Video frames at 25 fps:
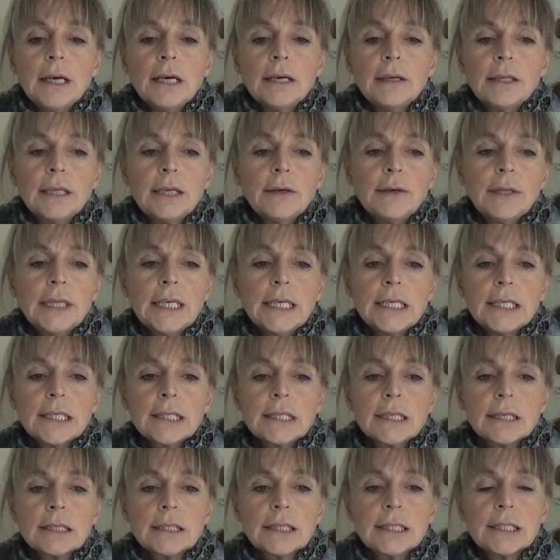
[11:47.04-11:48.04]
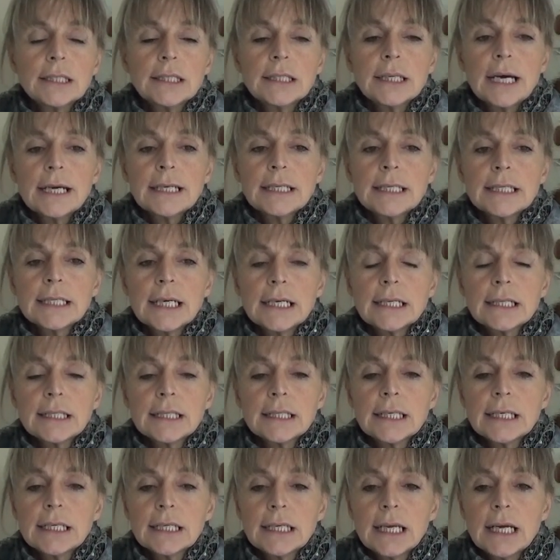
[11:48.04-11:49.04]
and then when they started to
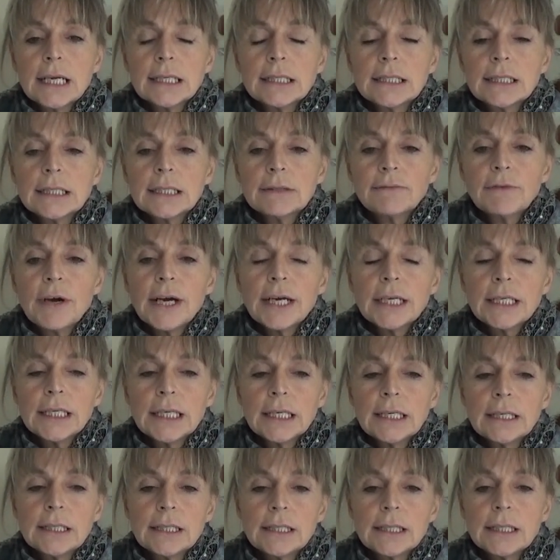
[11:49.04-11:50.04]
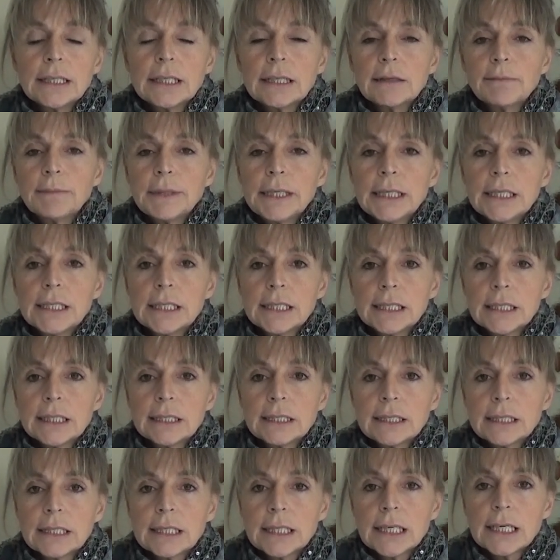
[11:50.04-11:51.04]
dissect it and divide it into little
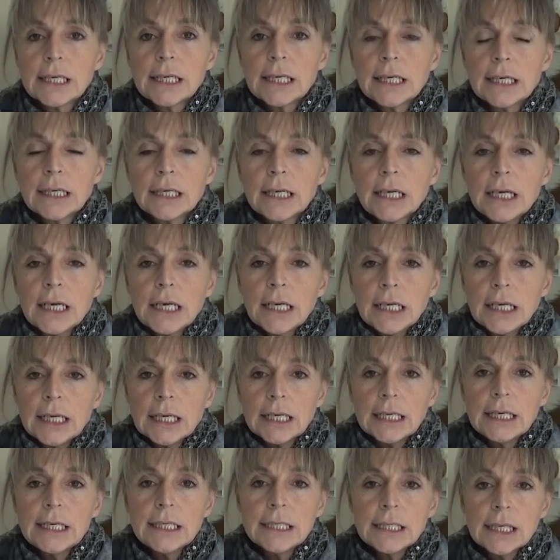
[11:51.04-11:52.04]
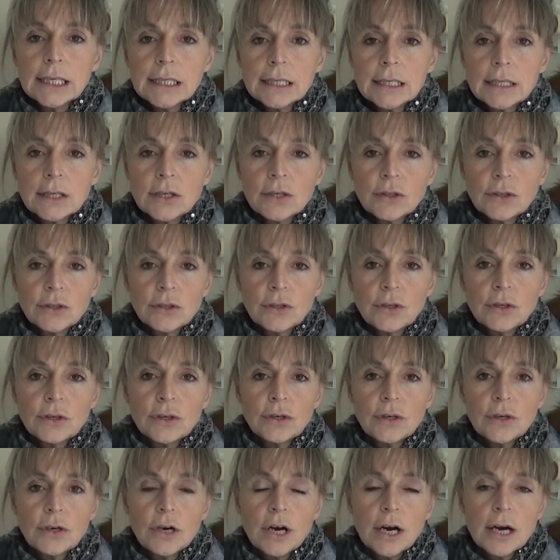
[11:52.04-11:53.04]
pieces, ecclesiastical
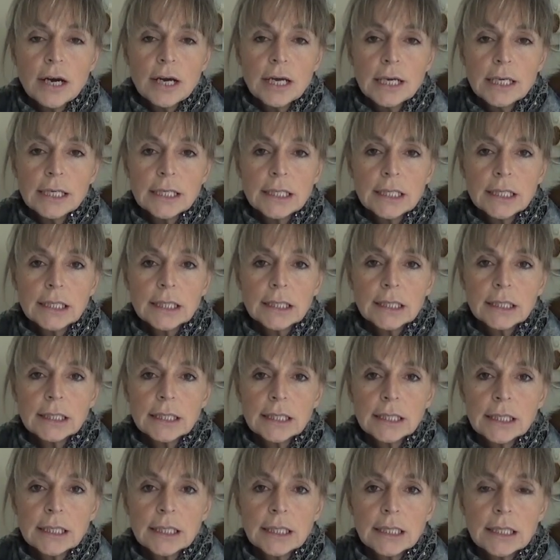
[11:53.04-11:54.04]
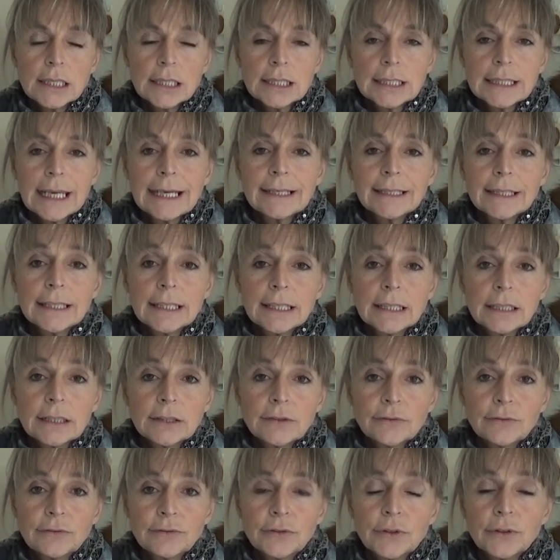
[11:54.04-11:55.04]
law is the standing
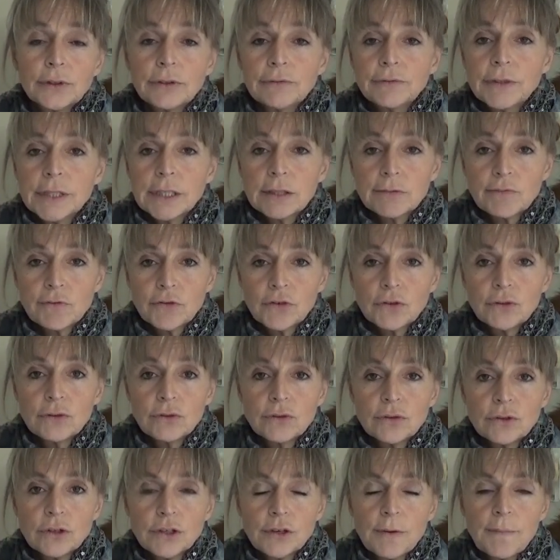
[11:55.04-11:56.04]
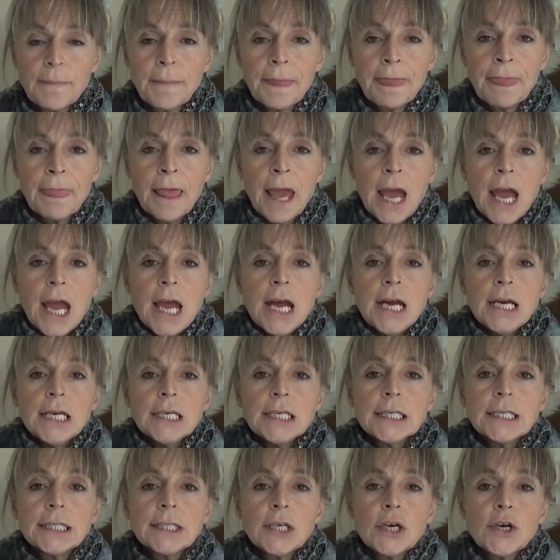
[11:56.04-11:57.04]
of all of this fraud.
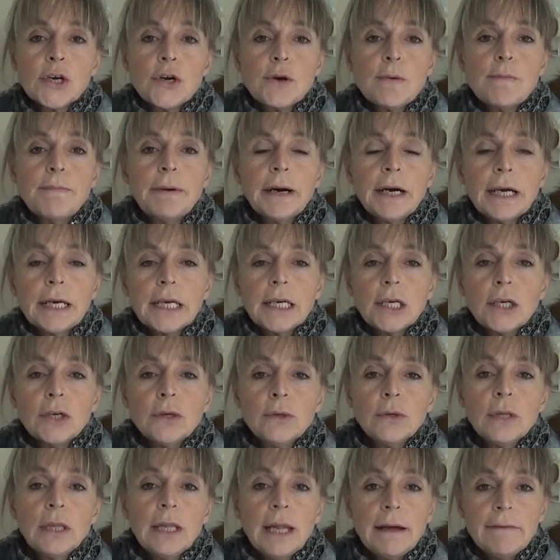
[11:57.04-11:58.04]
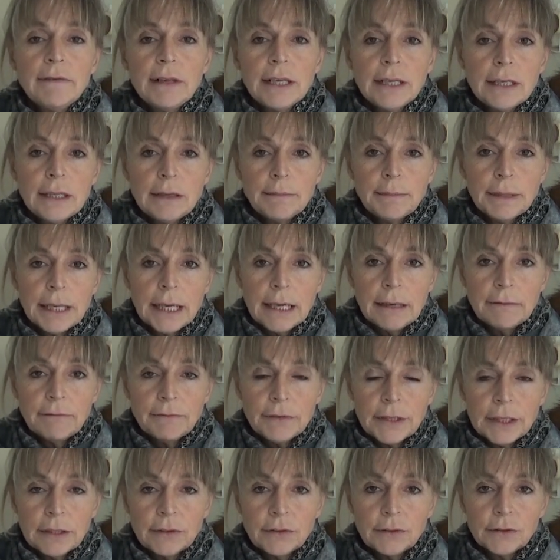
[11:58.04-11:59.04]
So by you levelling the playing
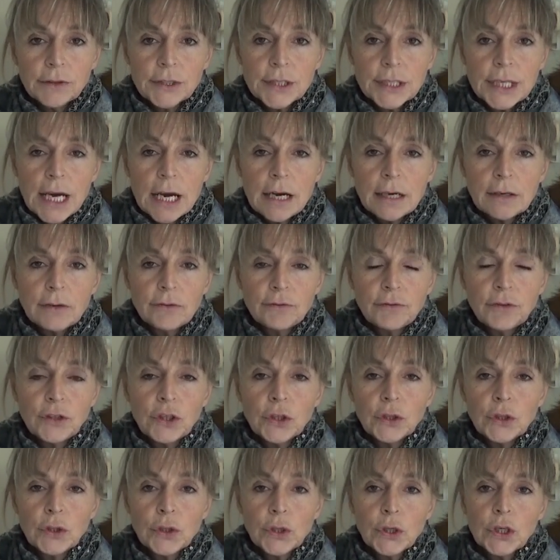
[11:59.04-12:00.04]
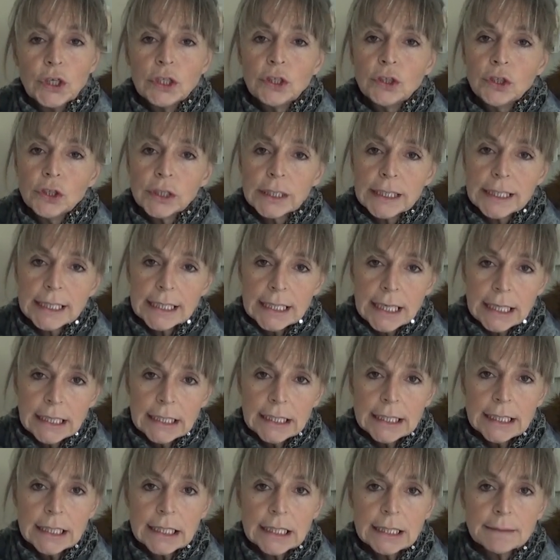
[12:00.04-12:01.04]
fields of your, not
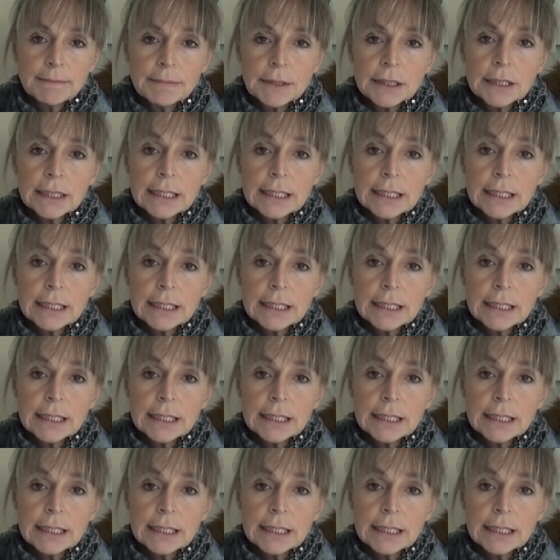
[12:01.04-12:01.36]
status, but